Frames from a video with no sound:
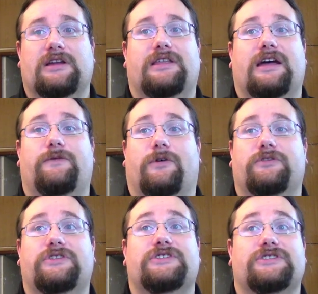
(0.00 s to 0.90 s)
The
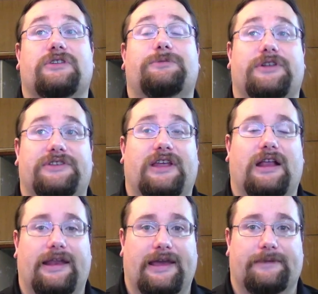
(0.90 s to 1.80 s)
advantages are pretty
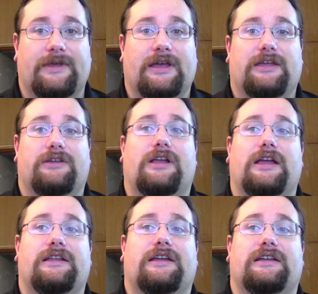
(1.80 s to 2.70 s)
clear. You
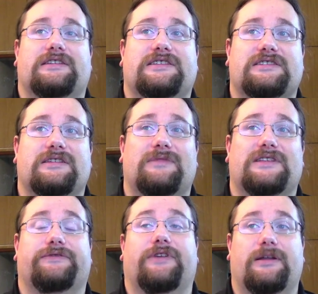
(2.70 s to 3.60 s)
get a system that's
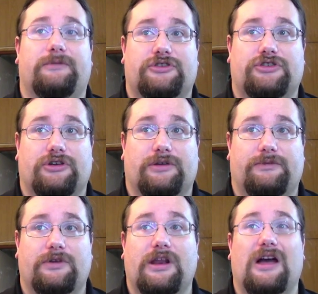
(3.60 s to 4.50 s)
very mature,
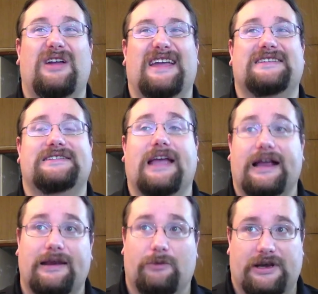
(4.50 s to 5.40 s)
you know
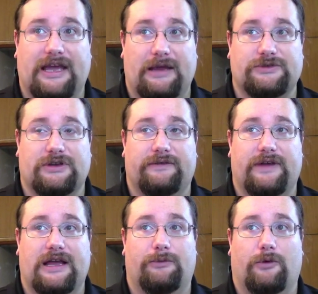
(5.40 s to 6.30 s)
exactly what games are
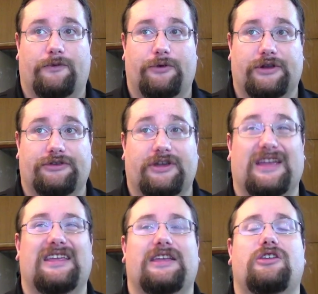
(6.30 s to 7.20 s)
available for it. You're
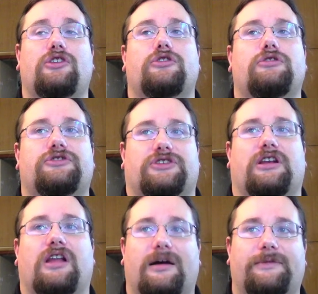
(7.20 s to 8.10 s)
getting a huge
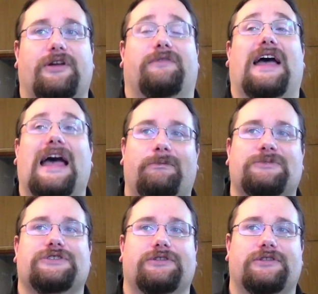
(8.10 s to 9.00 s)
library of
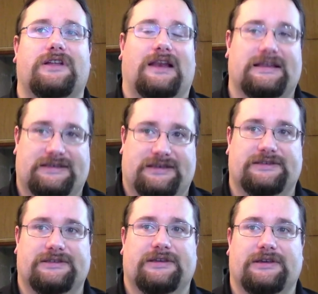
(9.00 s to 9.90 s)
absolute classics.